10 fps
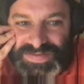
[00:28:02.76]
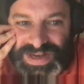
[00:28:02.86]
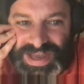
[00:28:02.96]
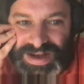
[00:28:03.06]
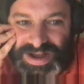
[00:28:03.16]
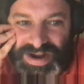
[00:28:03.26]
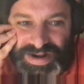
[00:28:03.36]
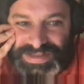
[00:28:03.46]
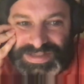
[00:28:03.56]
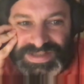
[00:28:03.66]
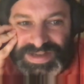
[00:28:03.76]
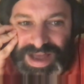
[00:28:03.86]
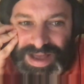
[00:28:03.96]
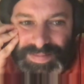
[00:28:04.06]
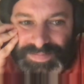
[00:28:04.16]
get artist
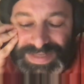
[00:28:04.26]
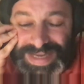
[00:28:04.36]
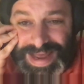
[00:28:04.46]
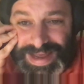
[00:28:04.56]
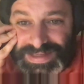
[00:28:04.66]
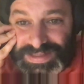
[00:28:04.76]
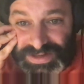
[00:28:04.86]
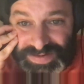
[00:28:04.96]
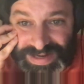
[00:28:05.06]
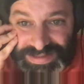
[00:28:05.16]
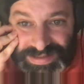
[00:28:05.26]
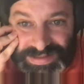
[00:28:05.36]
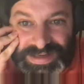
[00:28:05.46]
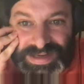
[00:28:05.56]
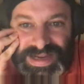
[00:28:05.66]
um, tags corrected
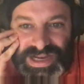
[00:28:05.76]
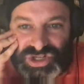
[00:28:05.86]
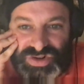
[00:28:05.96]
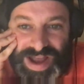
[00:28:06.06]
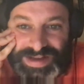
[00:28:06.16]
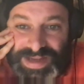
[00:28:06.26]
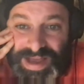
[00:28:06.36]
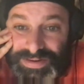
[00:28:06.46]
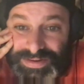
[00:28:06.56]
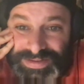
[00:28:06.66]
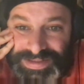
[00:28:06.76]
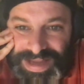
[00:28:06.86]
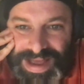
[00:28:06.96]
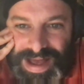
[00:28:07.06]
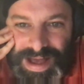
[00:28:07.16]
in track titles
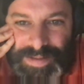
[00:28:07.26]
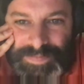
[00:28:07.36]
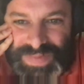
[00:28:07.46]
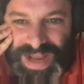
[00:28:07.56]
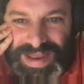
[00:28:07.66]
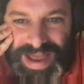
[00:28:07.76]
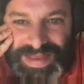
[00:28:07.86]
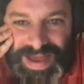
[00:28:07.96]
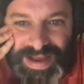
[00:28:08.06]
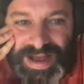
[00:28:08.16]
um, and, and that kind